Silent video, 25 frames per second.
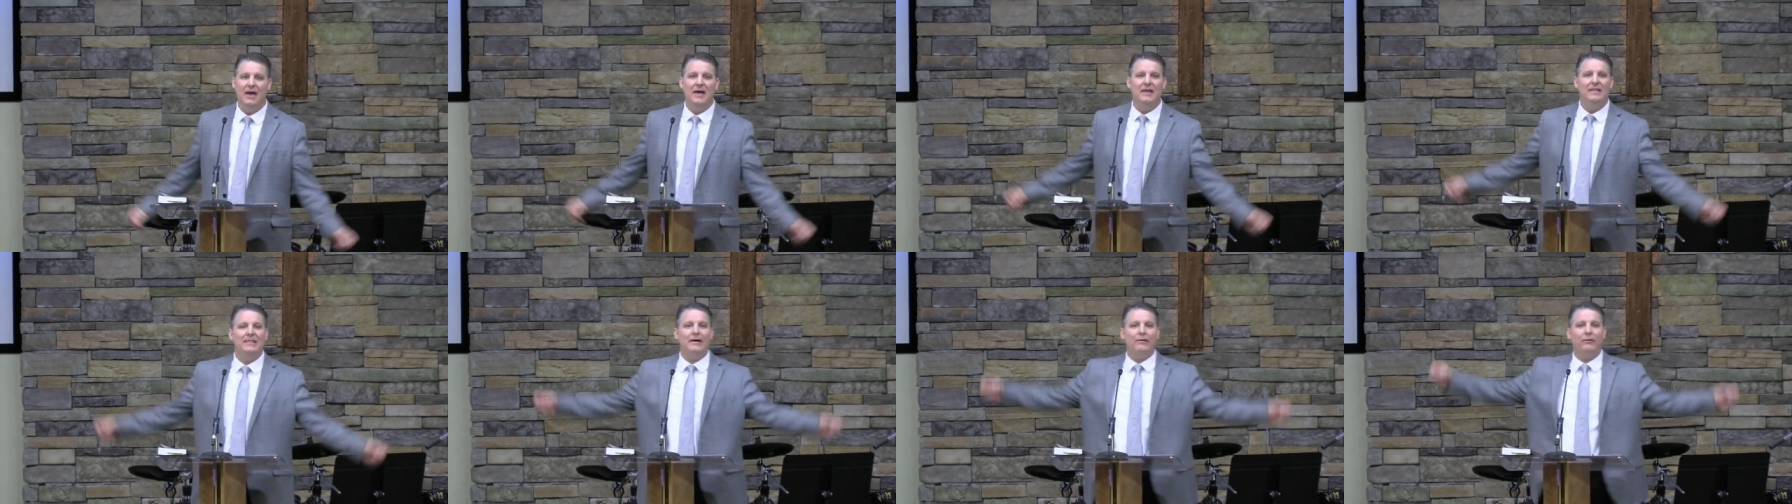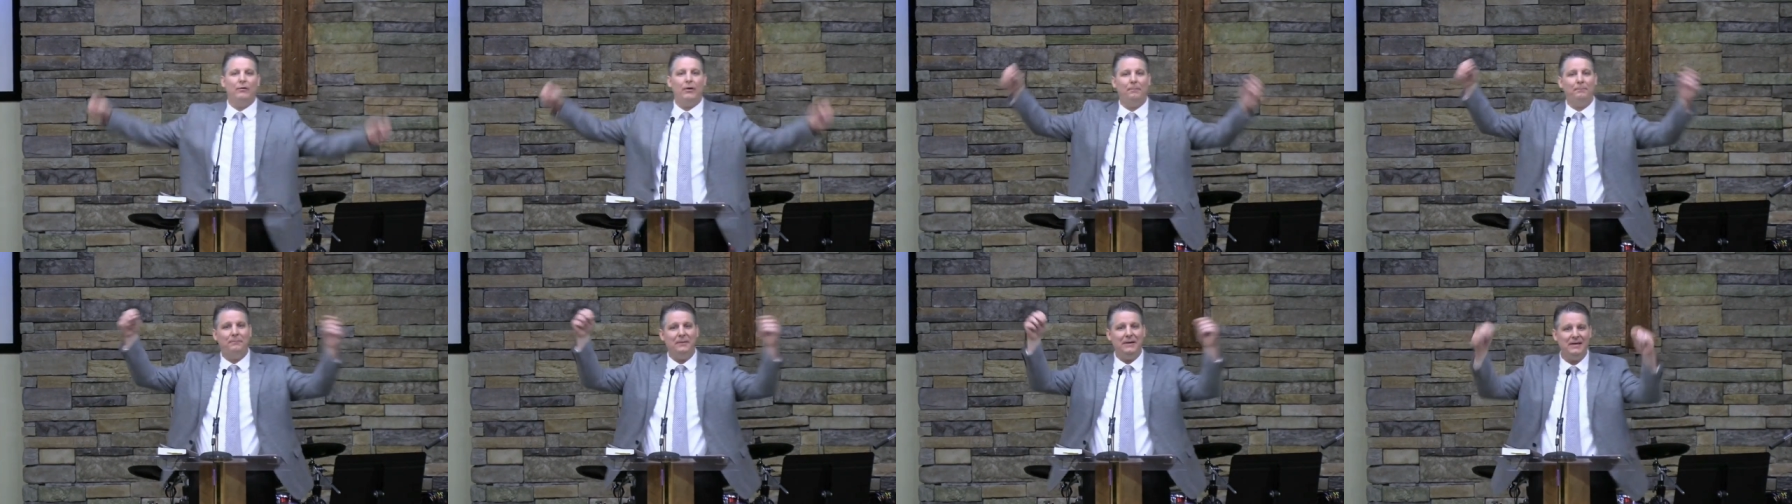They
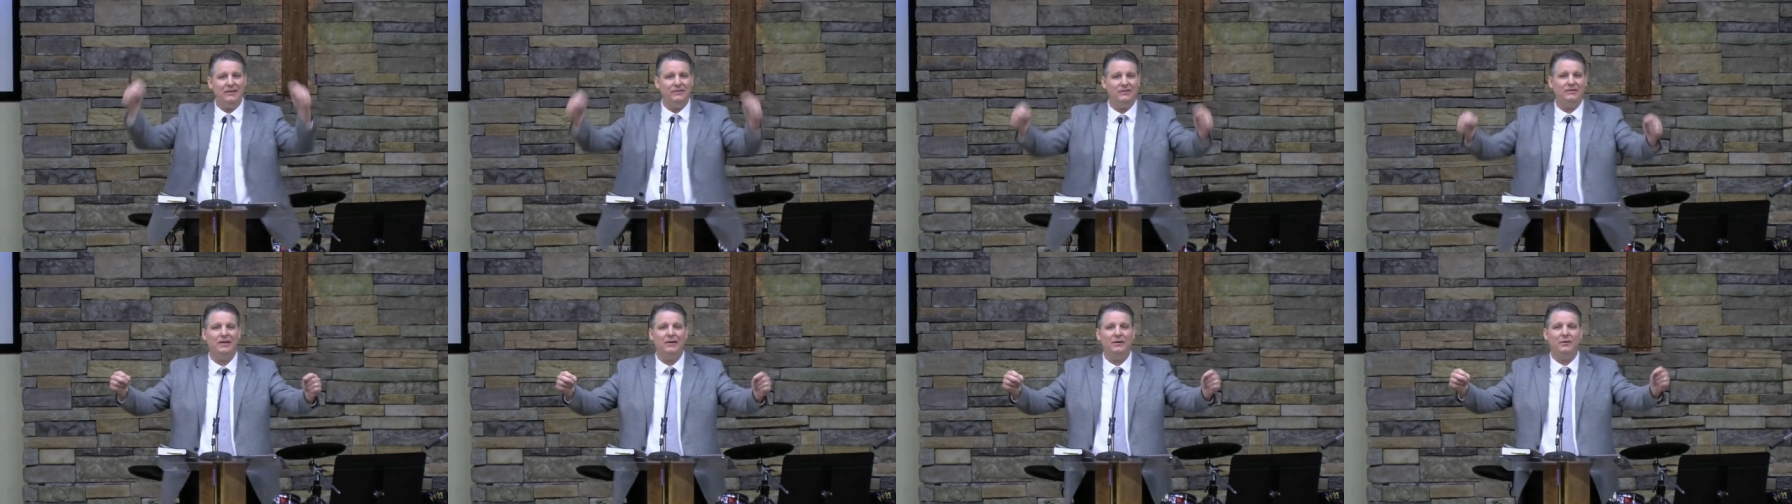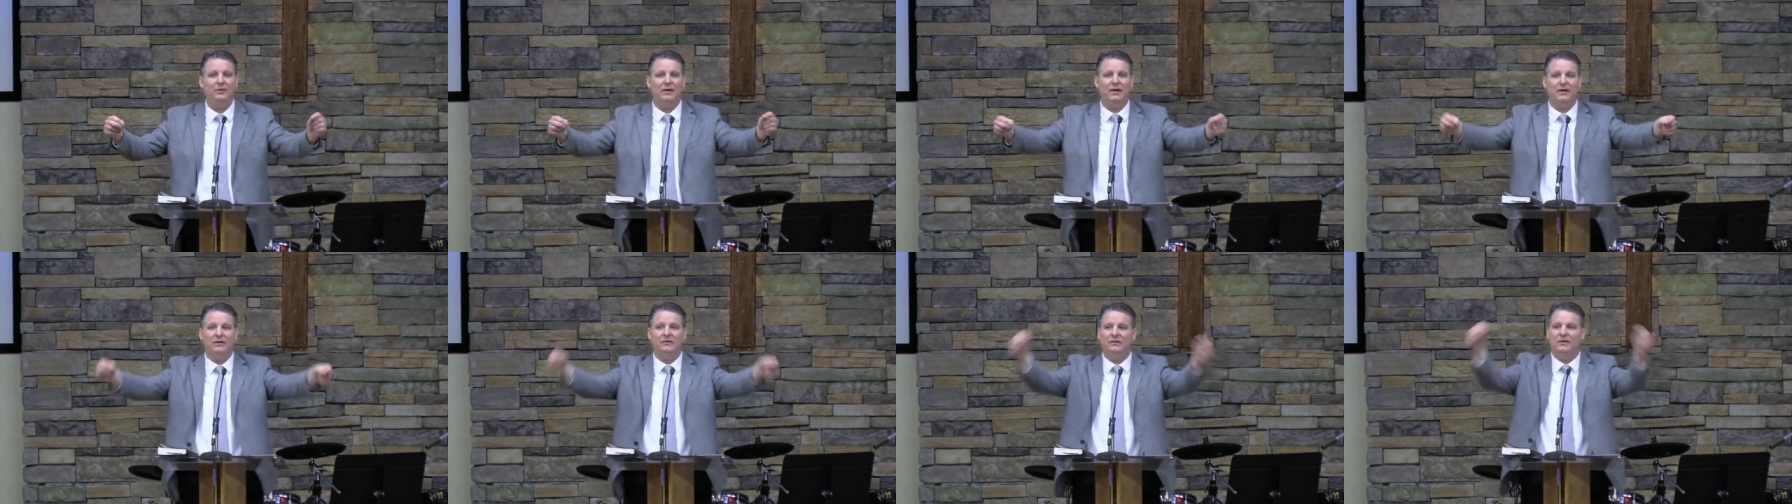were piecing
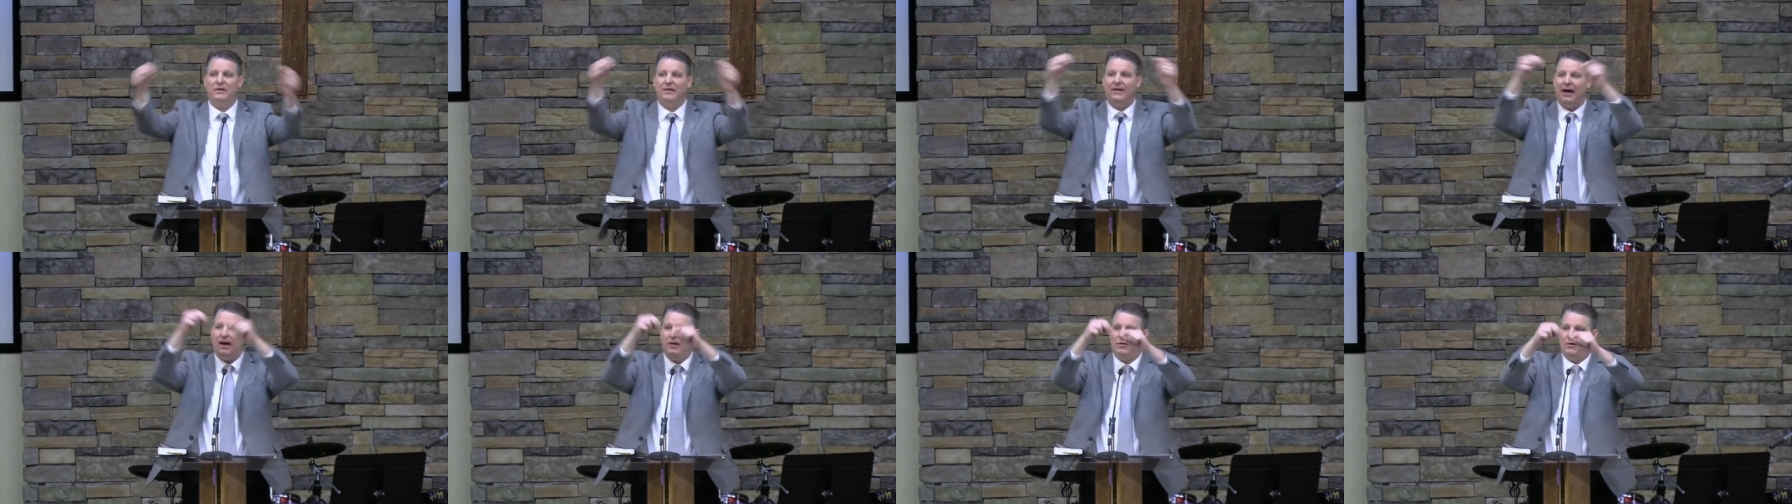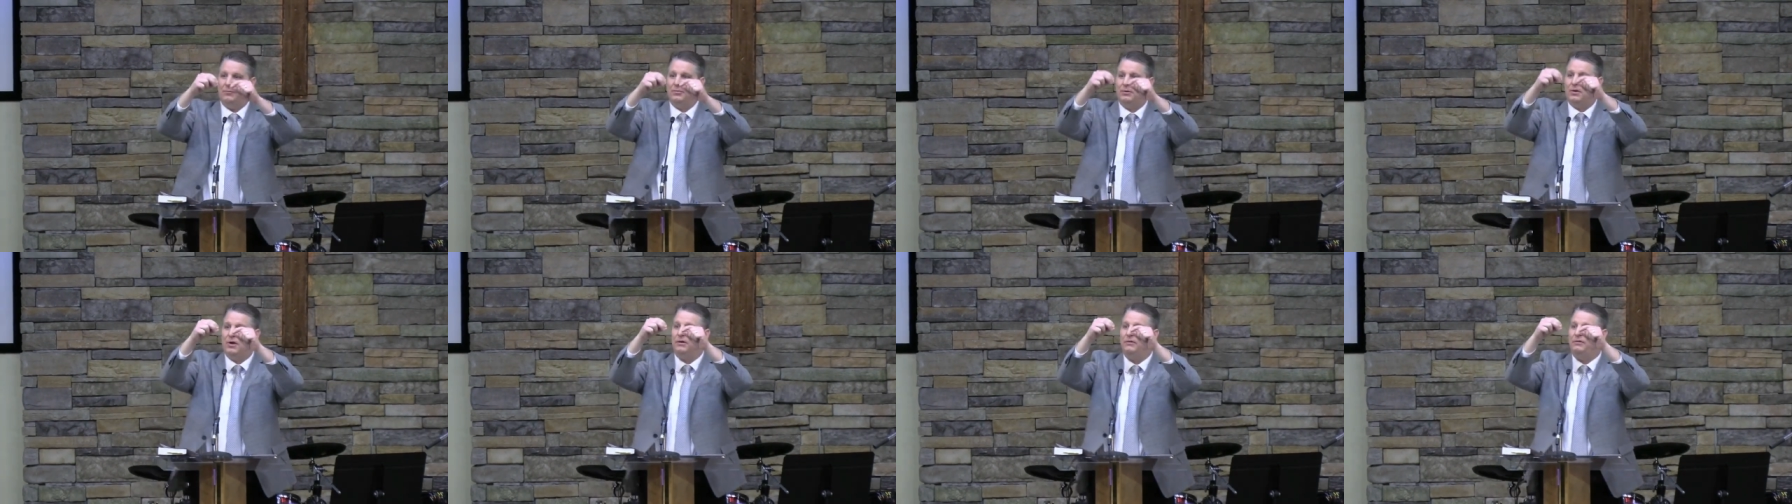things together
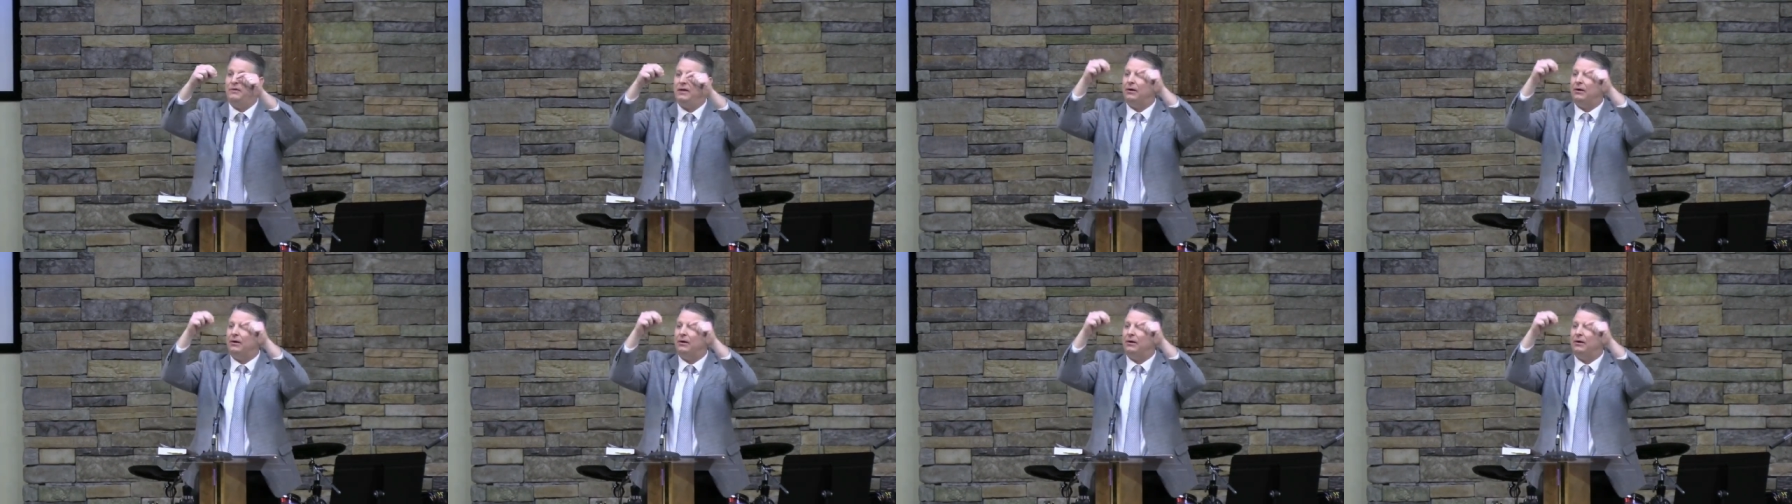because